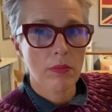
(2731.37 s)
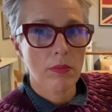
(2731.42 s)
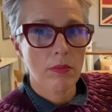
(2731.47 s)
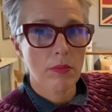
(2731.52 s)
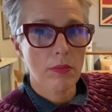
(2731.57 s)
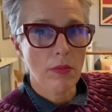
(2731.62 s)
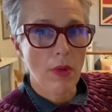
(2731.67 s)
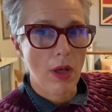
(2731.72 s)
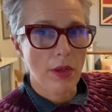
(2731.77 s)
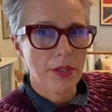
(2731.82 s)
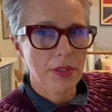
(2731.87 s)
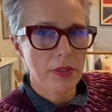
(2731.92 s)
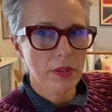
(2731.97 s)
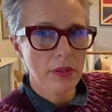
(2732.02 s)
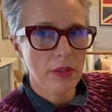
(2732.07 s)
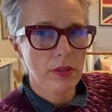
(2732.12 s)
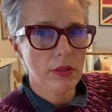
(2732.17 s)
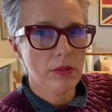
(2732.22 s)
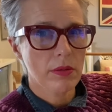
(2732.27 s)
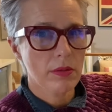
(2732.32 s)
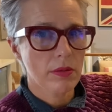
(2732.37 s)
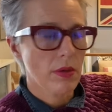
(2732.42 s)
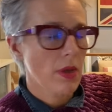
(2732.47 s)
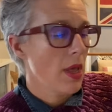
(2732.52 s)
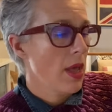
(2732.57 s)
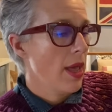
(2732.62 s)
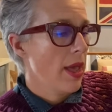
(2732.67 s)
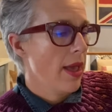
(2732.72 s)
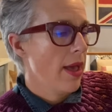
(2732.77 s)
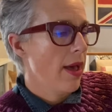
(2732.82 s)
mottled.
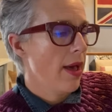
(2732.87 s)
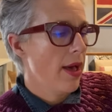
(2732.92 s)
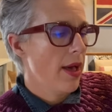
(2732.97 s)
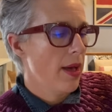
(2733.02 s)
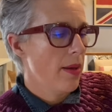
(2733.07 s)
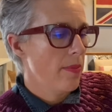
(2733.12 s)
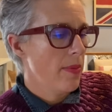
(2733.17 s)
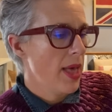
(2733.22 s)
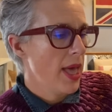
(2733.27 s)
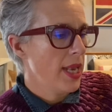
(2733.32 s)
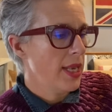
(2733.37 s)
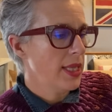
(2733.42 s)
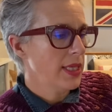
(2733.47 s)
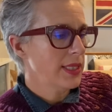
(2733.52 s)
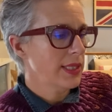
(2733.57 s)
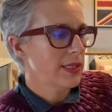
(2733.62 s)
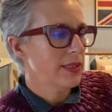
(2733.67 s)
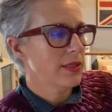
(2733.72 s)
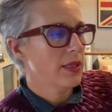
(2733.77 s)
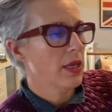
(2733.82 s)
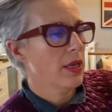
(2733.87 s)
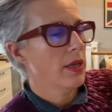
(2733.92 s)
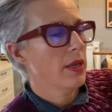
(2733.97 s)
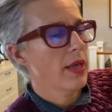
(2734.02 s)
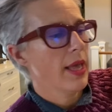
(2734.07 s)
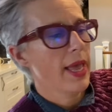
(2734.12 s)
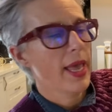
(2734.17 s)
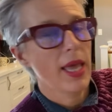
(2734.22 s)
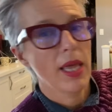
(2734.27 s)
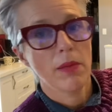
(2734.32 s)
And this is the
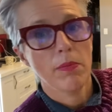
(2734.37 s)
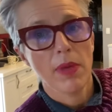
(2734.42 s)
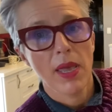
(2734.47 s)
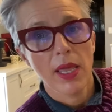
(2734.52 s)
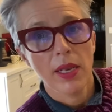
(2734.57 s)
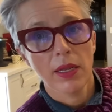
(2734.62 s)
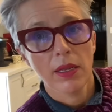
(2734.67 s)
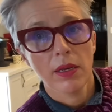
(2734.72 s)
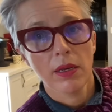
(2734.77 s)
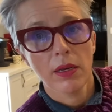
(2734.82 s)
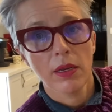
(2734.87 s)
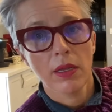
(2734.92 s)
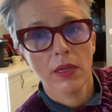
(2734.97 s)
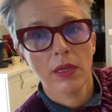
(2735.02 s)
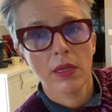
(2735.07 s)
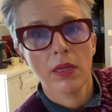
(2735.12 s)
handmaiden